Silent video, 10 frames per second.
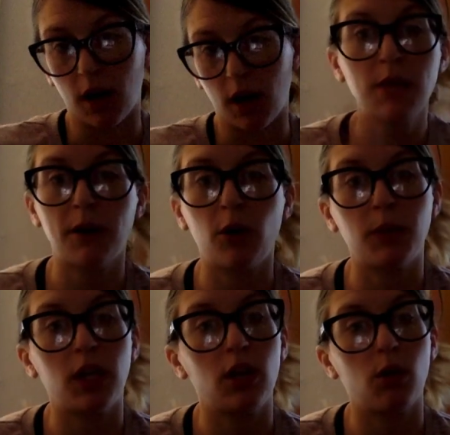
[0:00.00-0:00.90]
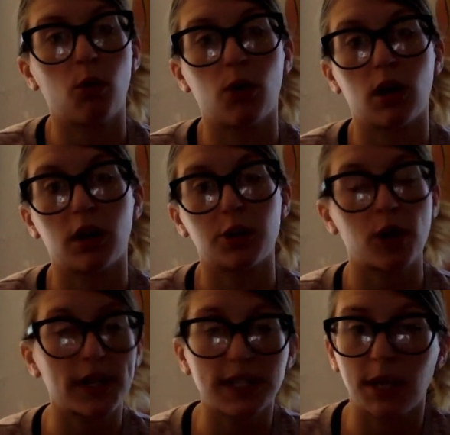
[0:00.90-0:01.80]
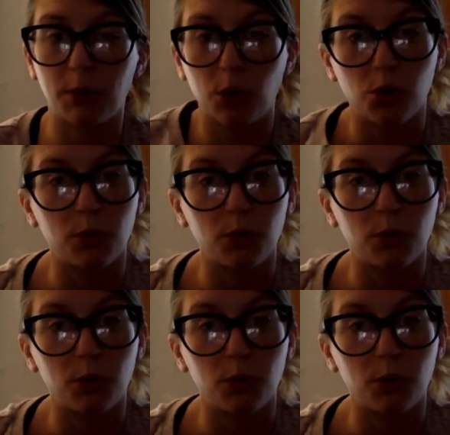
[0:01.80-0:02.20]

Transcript: email me or try and set up a Google